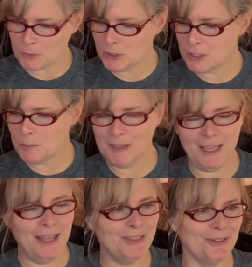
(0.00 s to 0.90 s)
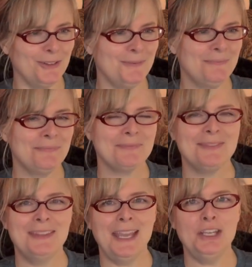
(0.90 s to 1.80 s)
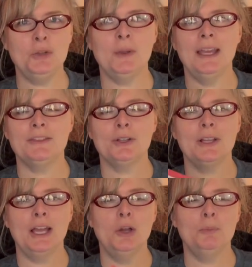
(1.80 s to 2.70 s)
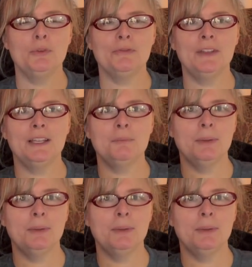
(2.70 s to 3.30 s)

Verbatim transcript: Crispy Ethel. Thank Chris. you, Ethel. I hope you're feeling